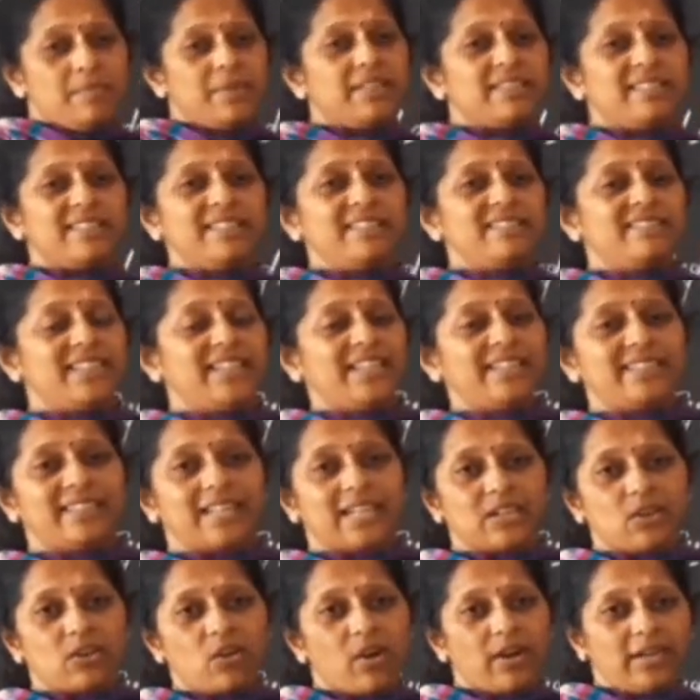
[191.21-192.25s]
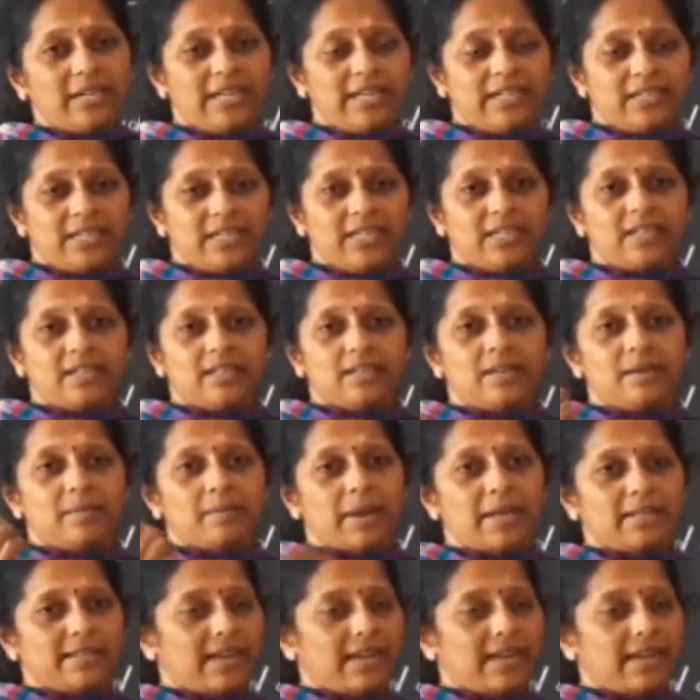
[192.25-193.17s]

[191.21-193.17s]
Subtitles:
means insects are not eating by